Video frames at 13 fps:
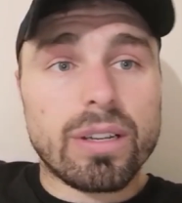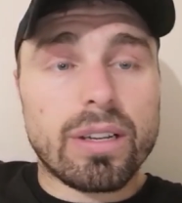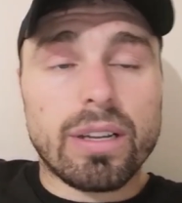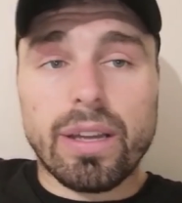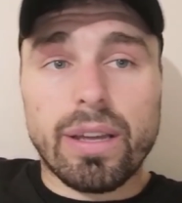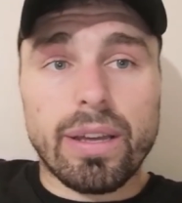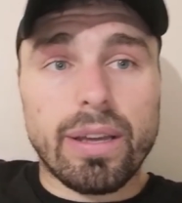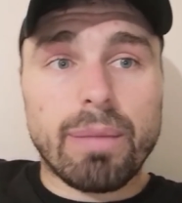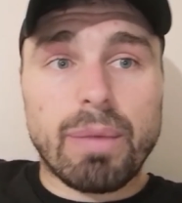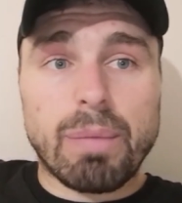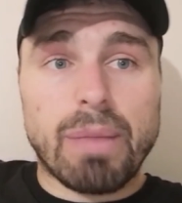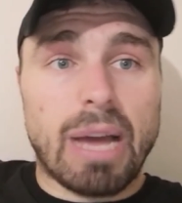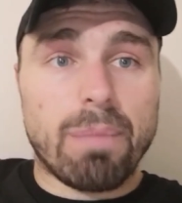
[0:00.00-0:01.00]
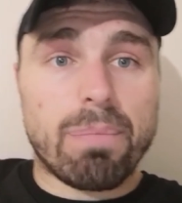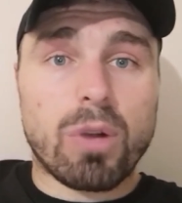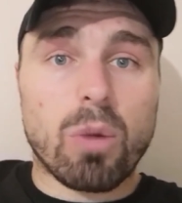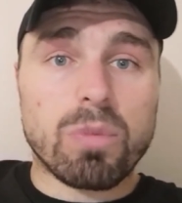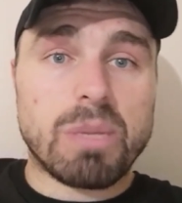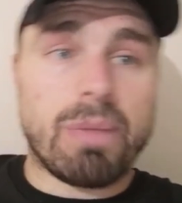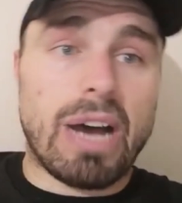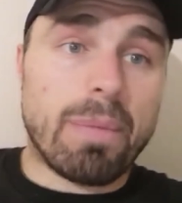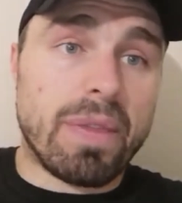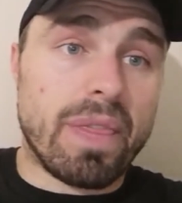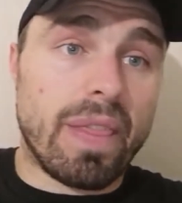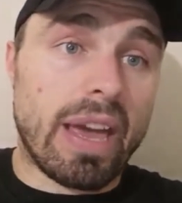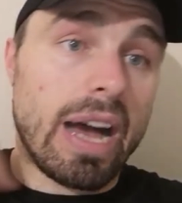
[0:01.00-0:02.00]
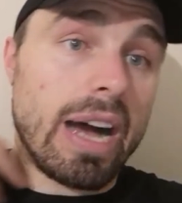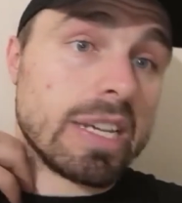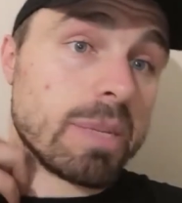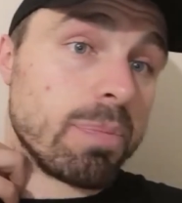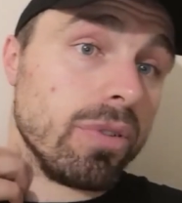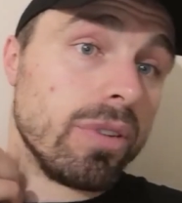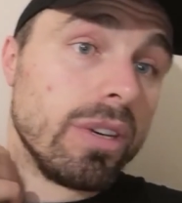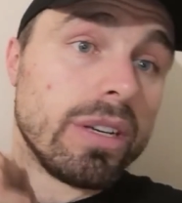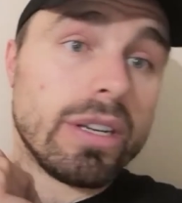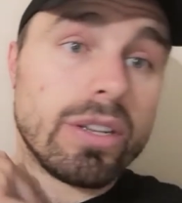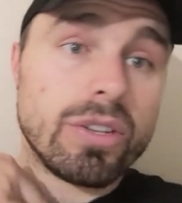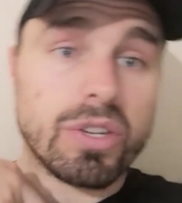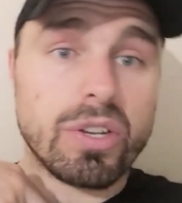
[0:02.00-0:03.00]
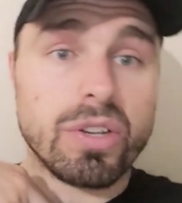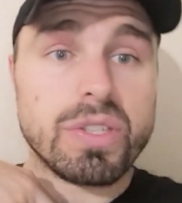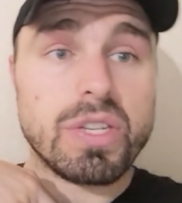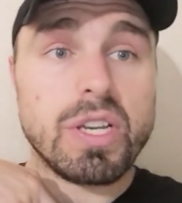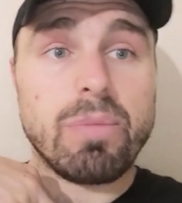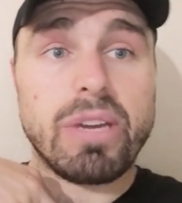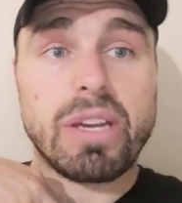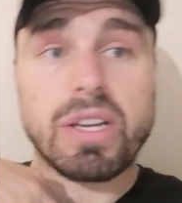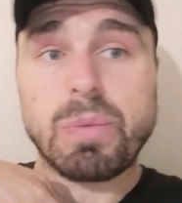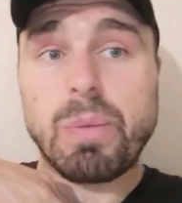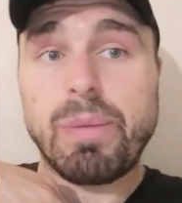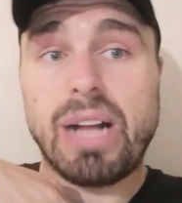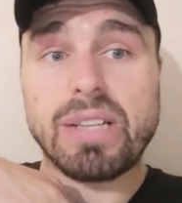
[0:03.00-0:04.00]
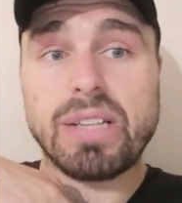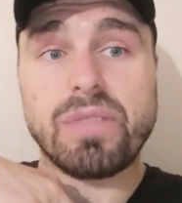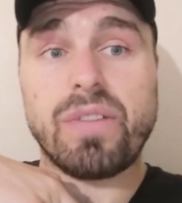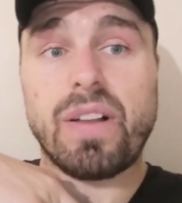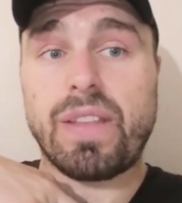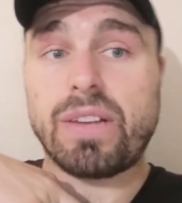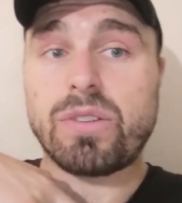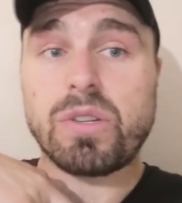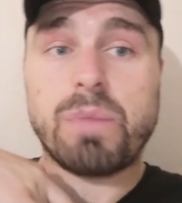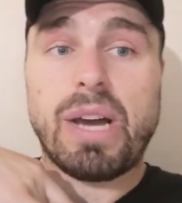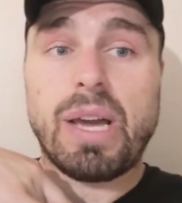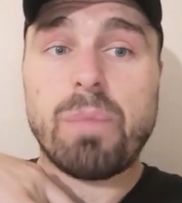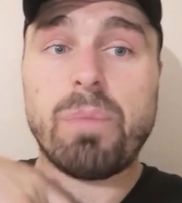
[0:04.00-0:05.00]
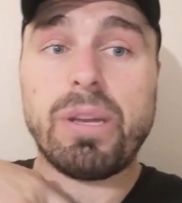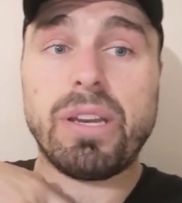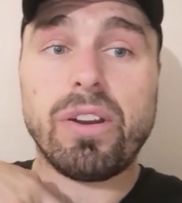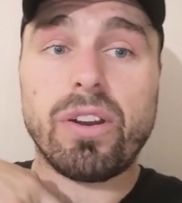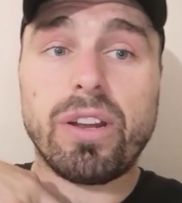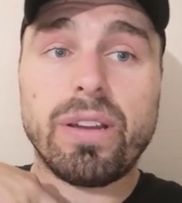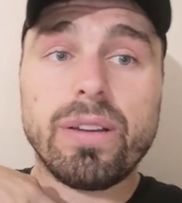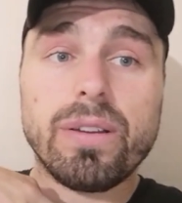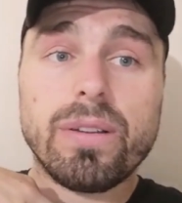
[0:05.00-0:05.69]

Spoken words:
It might come to bite them in the arse, but it doesn't concern me because I'm a Barnsley fan. That's just my opinion on it.